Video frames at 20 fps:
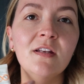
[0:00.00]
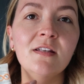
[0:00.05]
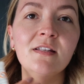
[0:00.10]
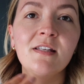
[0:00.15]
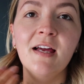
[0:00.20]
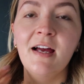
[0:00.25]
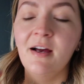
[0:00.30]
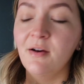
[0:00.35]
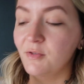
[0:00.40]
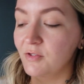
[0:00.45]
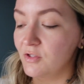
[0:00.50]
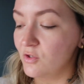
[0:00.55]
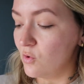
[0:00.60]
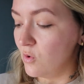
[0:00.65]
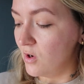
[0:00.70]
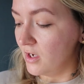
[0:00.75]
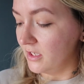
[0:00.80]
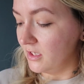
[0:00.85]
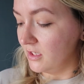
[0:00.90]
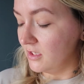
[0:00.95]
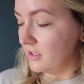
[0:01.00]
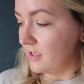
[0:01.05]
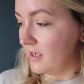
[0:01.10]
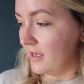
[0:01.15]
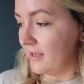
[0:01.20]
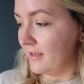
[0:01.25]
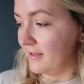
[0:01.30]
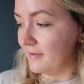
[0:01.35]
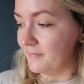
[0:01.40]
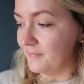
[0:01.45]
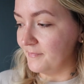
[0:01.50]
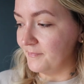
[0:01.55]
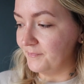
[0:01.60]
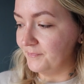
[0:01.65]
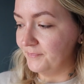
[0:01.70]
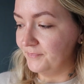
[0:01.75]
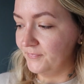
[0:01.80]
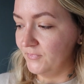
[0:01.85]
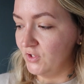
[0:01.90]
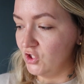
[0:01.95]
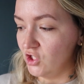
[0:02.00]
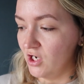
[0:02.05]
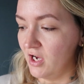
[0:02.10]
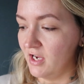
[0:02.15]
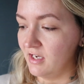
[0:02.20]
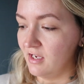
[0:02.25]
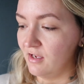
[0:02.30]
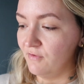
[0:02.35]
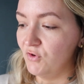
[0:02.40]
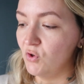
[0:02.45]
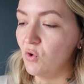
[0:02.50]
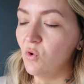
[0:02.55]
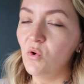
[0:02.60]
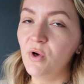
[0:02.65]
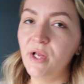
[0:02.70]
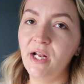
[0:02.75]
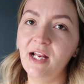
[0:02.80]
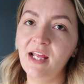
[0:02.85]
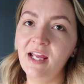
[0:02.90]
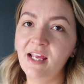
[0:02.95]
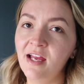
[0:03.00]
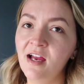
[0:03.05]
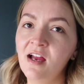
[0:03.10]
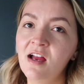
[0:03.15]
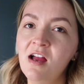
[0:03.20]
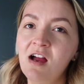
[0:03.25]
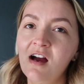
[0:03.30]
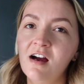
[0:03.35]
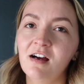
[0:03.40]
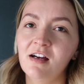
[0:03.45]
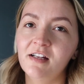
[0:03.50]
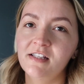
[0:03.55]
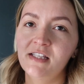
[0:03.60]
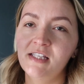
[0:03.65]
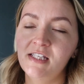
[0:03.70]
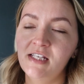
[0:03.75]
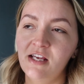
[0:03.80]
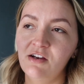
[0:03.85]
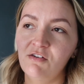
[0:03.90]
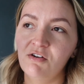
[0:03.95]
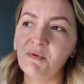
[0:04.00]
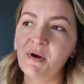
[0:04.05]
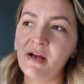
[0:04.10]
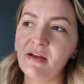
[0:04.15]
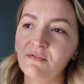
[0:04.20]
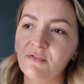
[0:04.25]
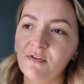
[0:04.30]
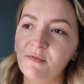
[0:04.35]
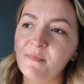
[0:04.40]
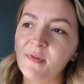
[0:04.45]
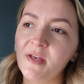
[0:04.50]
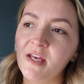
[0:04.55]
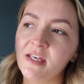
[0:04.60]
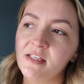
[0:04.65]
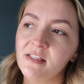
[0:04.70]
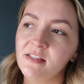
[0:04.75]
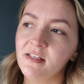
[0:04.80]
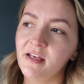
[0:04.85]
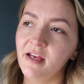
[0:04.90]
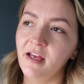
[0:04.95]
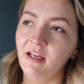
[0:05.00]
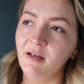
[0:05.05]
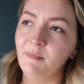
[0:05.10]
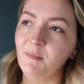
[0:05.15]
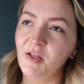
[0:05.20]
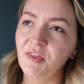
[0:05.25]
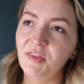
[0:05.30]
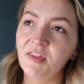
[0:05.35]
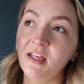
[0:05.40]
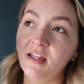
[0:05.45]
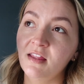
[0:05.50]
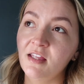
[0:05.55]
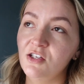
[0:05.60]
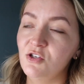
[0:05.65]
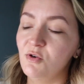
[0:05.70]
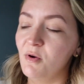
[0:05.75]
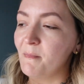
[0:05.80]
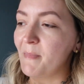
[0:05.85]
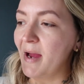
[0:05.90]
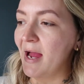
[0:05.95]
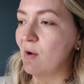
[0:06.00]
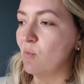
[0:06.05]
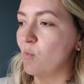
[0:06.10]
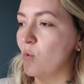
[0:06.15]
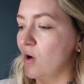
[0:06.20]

can tell. It's quite shiny. If you're oily, I'd steer away from this. I think they do a matte